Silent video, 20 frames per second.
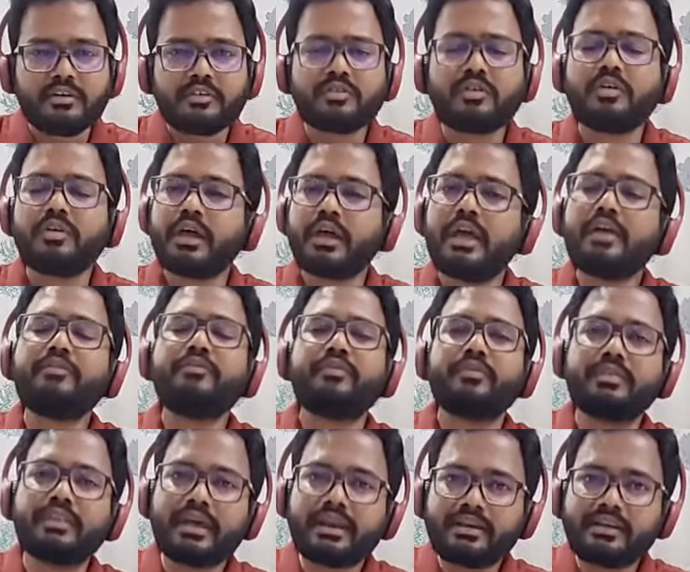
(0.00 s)
So
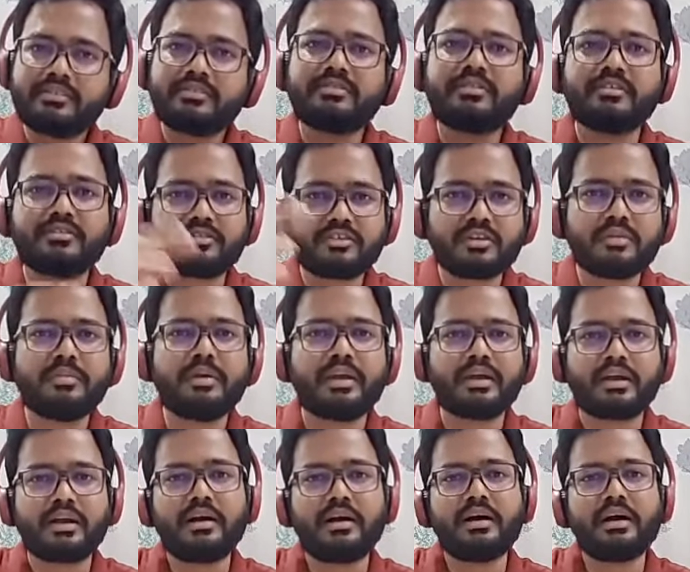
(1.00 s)
if there is
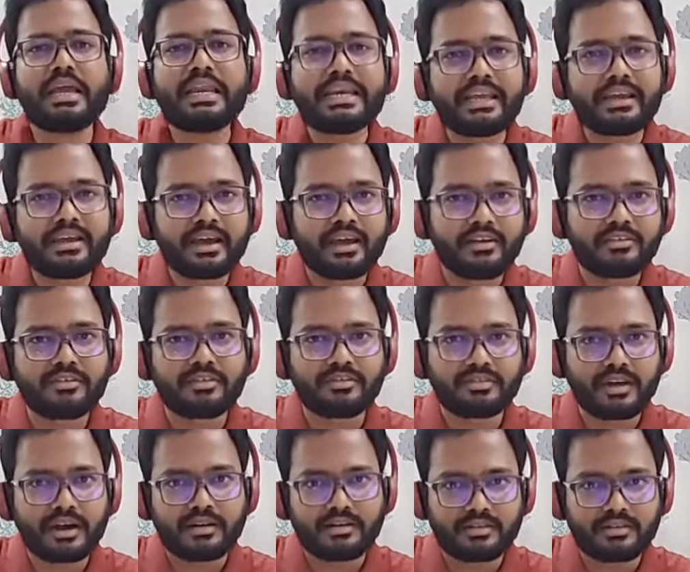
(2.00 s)
systemic uh, indication
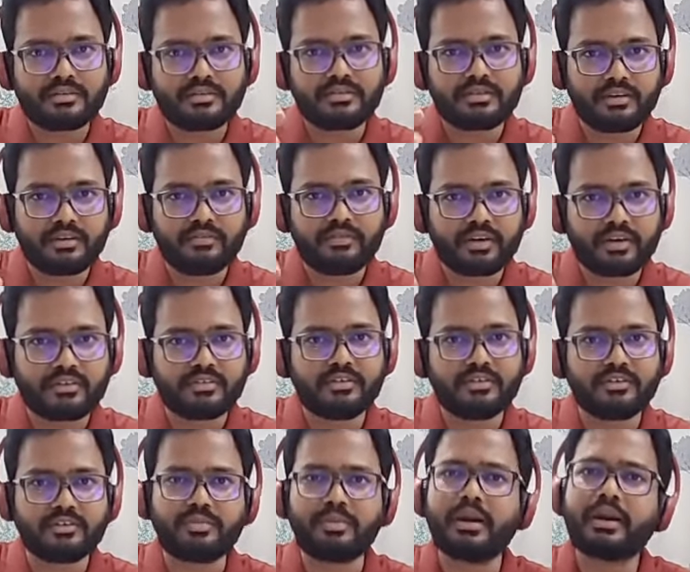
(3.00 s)
that this infection
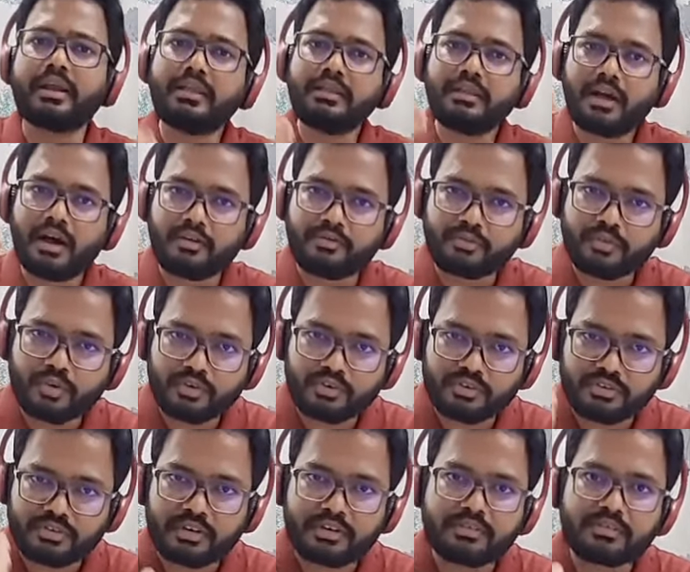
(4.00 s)
is spreading, of
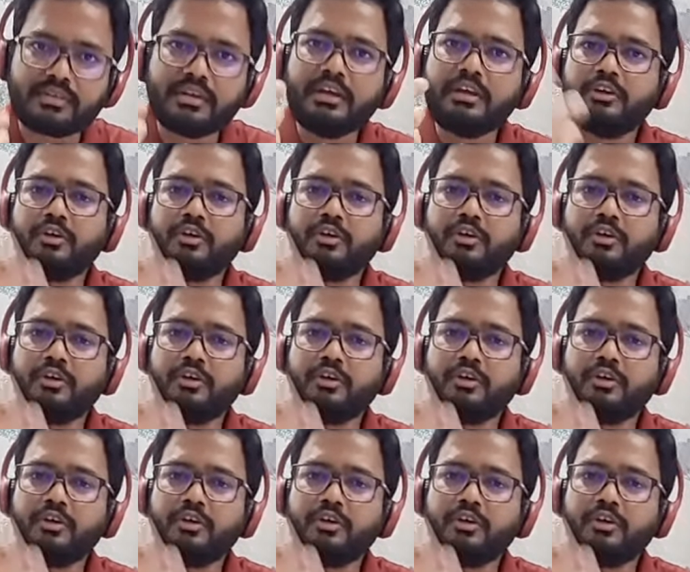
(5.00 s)
course, yes,